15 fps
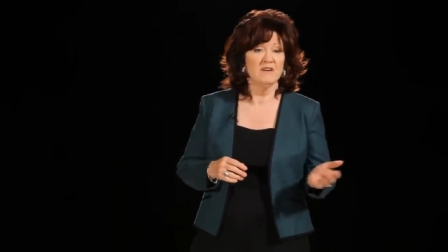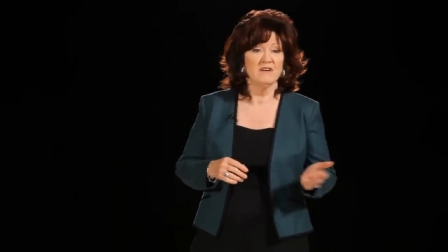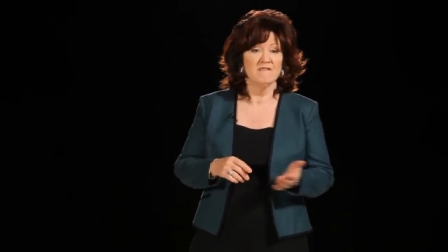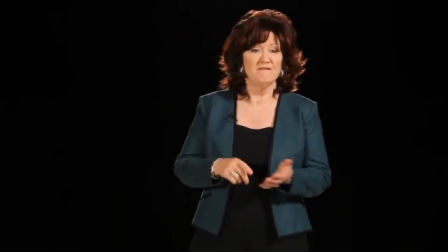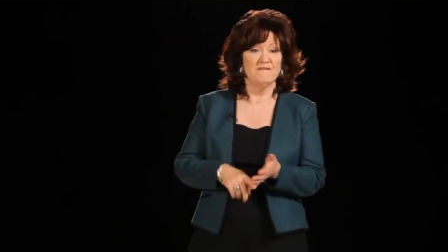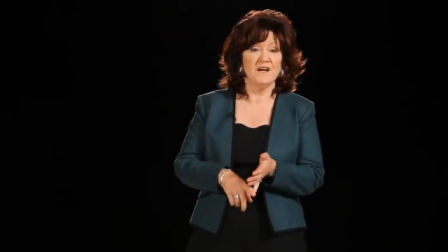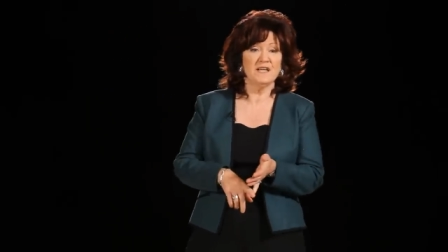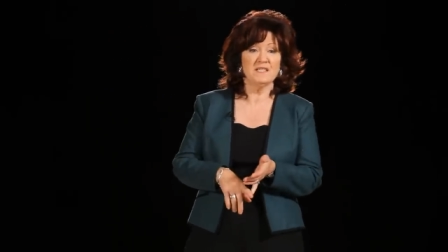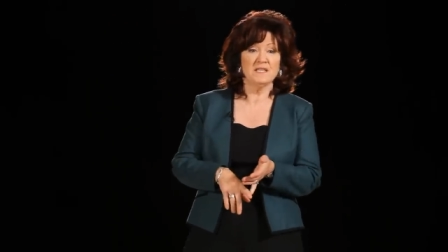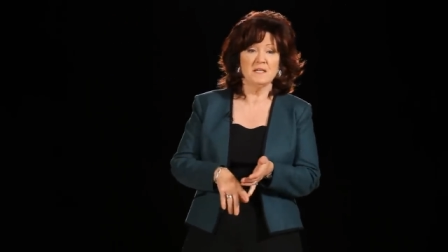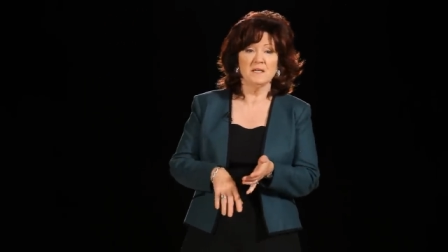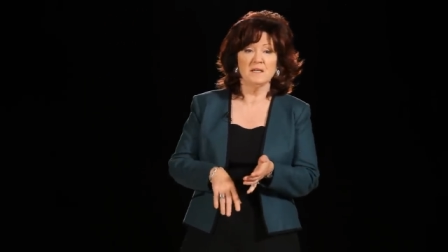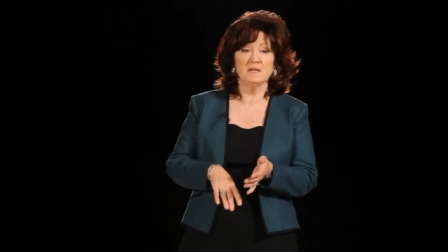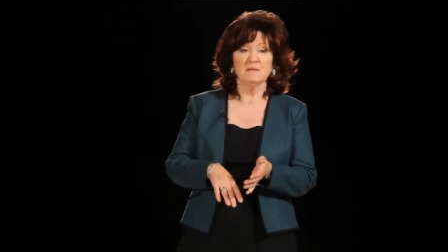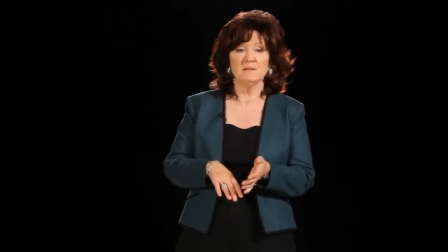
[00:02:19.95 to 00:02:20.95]

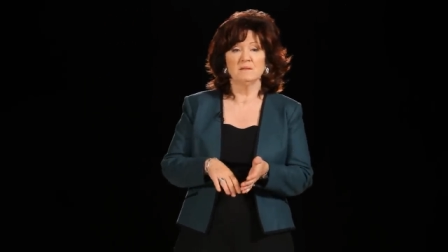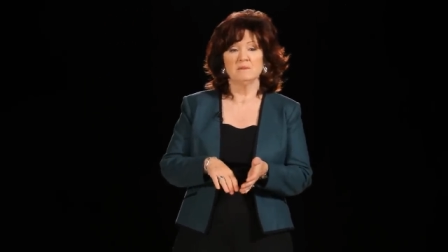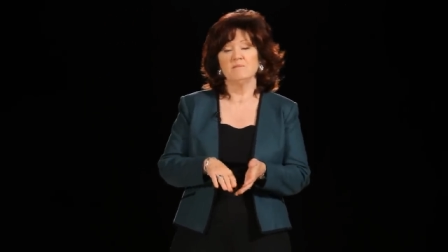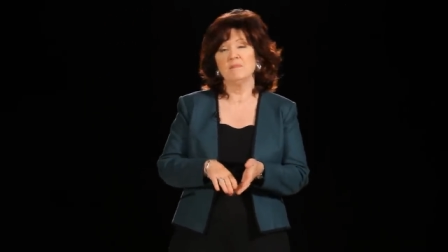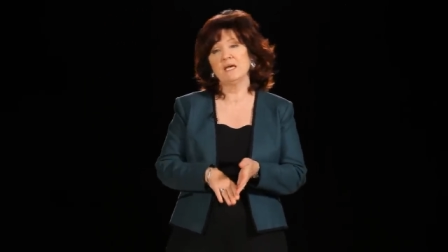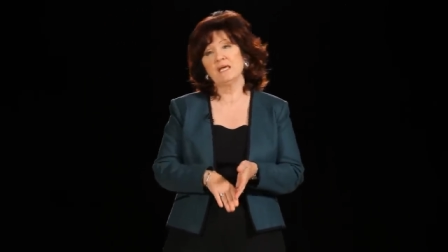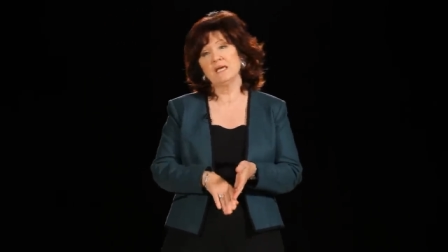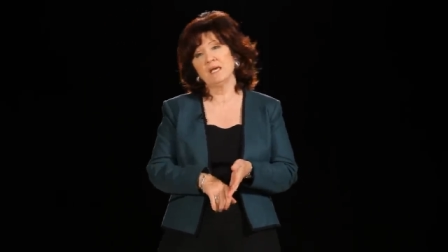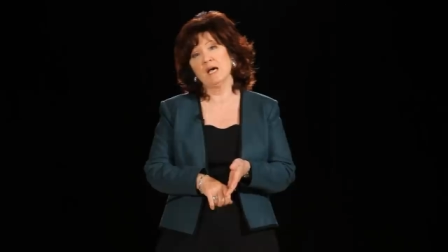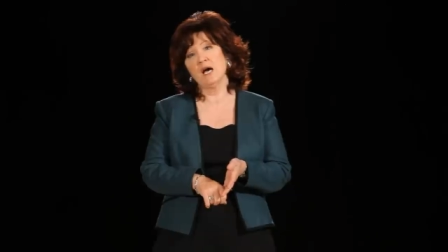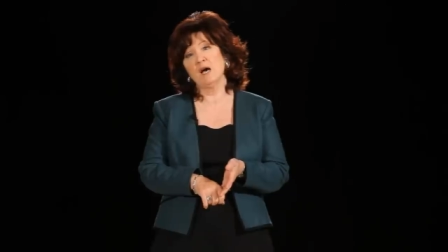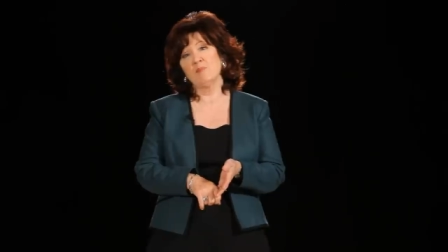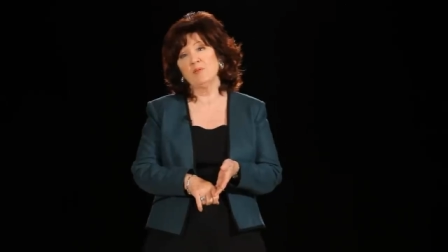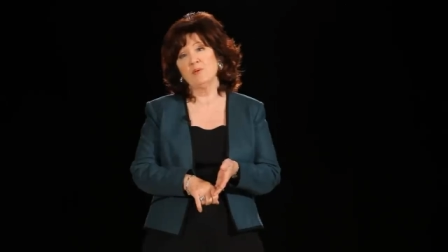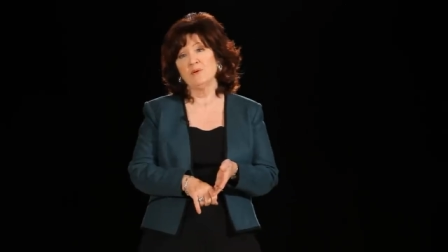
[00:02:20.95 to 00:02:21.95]
fighting, making
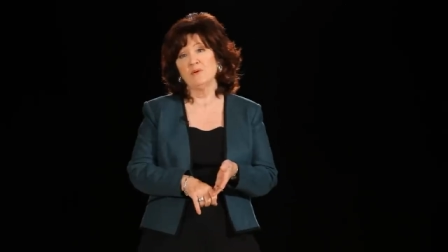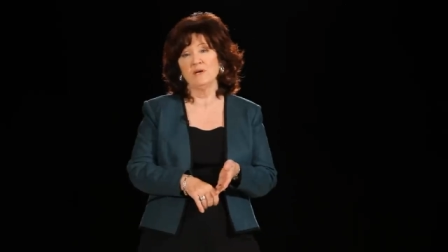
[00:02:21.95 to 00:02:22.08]
up,